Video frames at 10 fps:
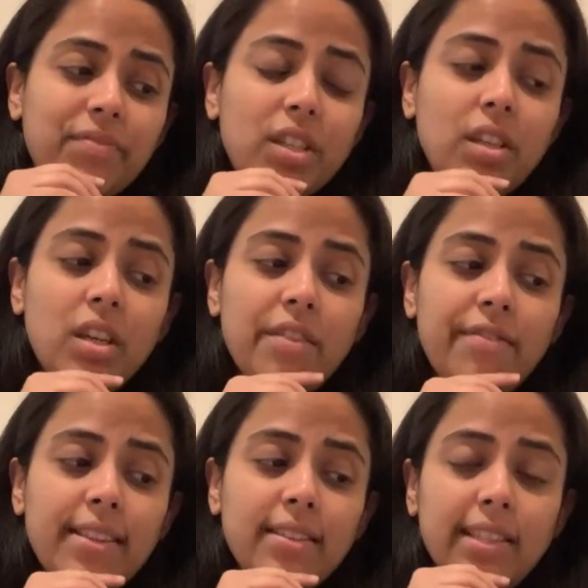Key
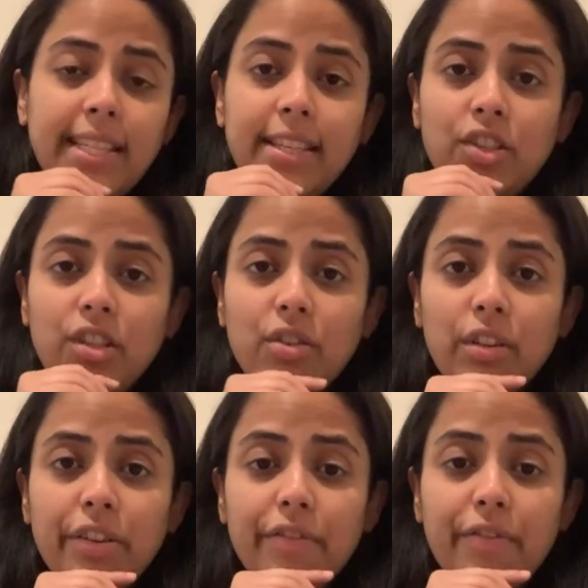events leading to
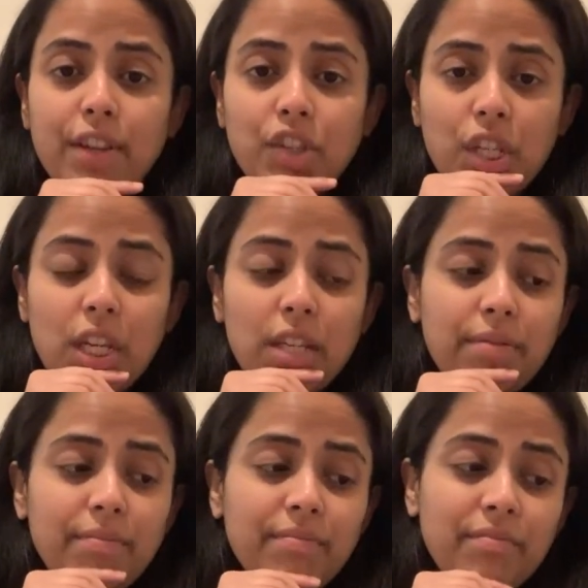nuclear
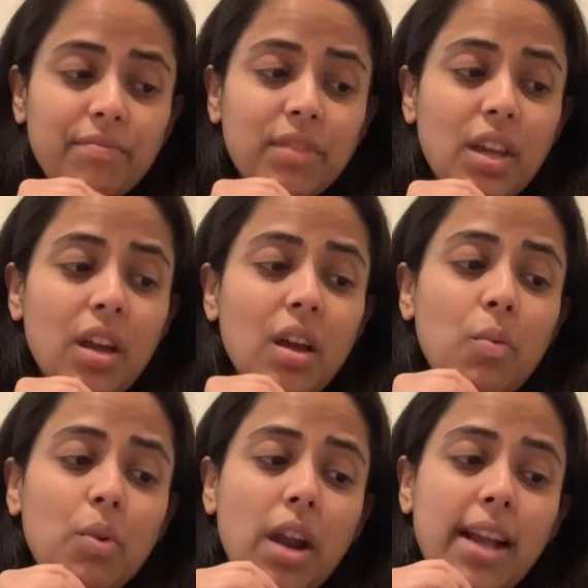fission
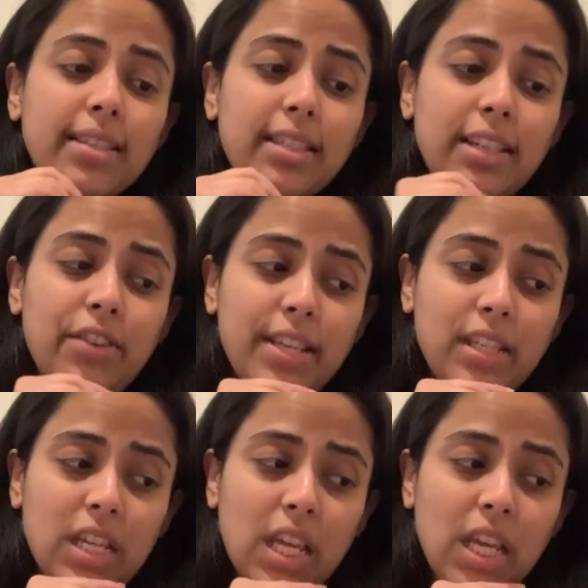were
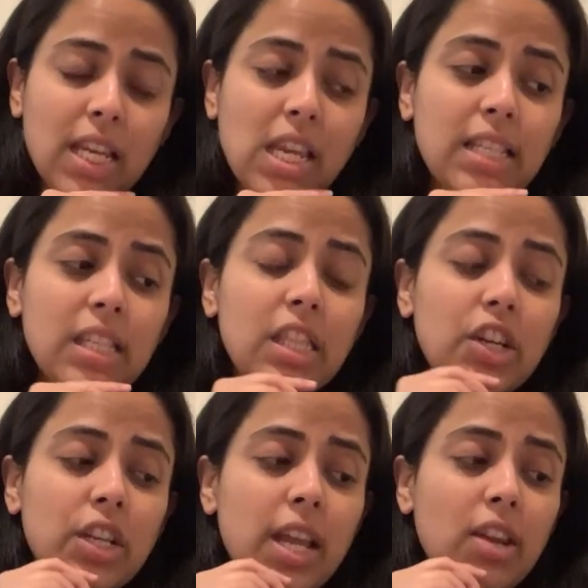accelerating. In
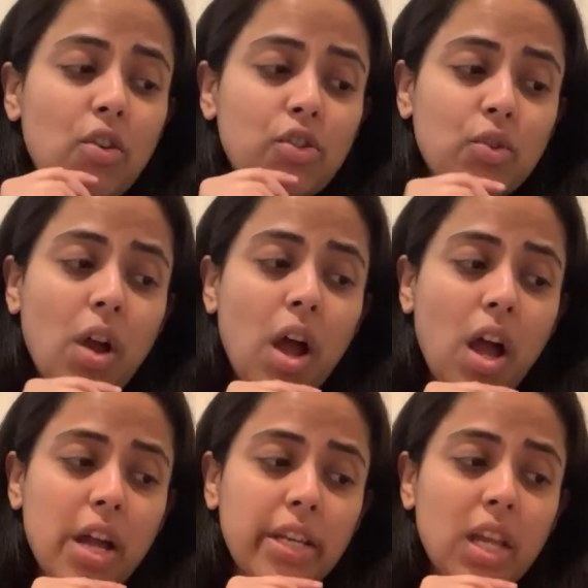1938, Otto
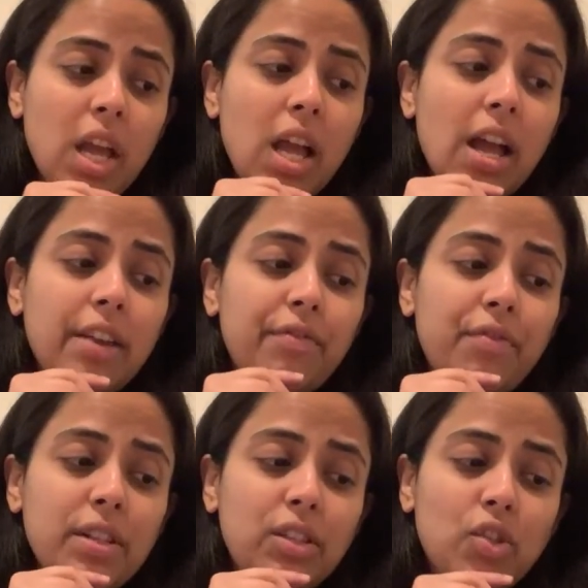Hahn and
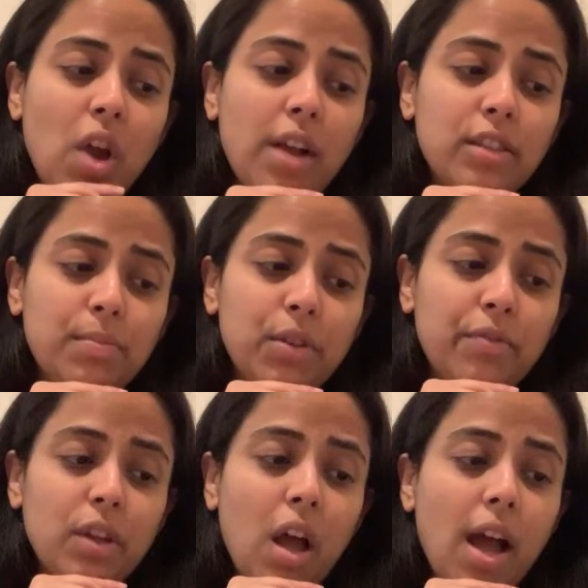Fritz Strassmann of
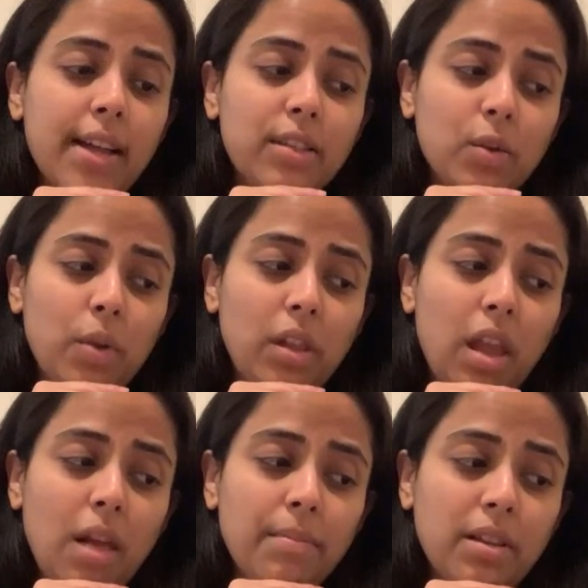the Kaiser
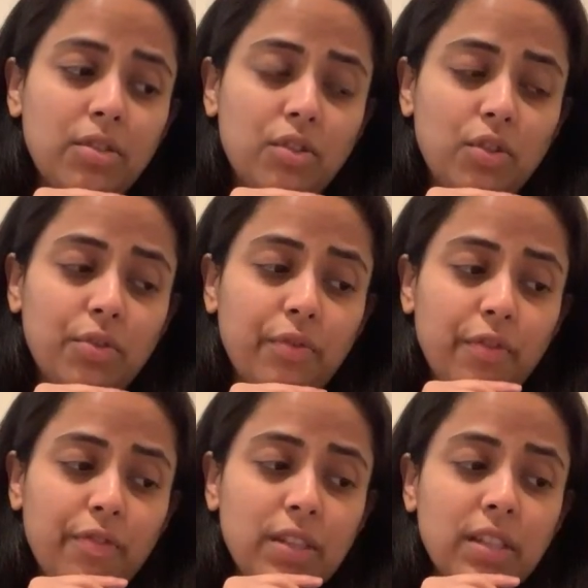Wilhelm Institute for
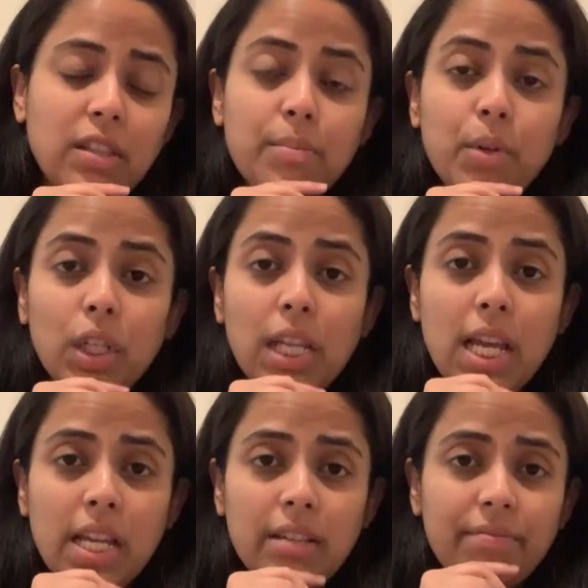Physics in
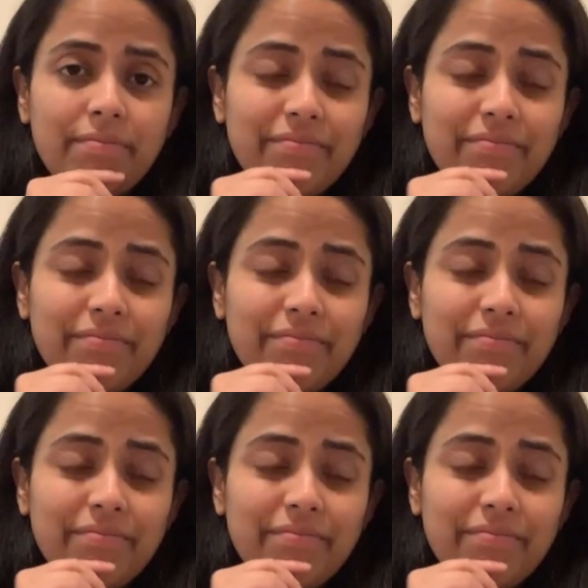Berlin